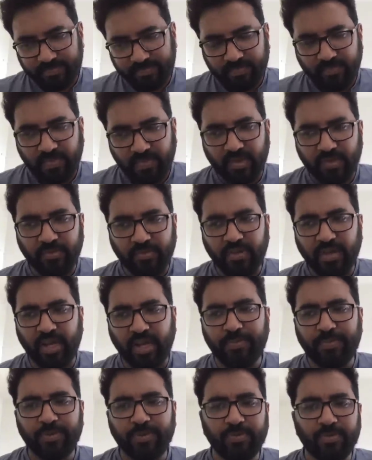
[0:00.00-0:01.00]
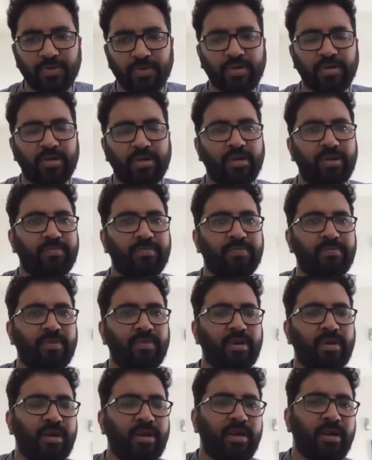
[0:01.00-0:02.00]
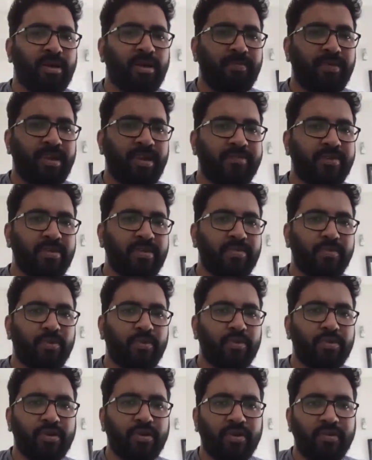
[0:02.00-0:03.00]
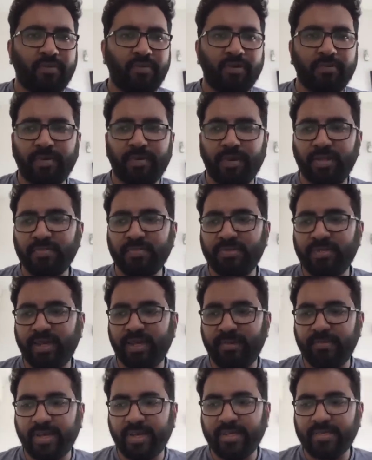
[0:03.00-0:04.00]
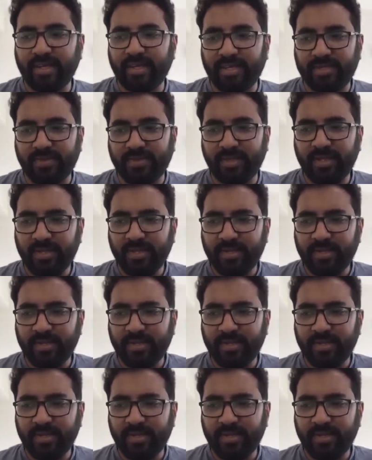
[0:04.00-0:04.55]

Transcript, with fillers: would help you uh, benefit both for prelims and mains as well.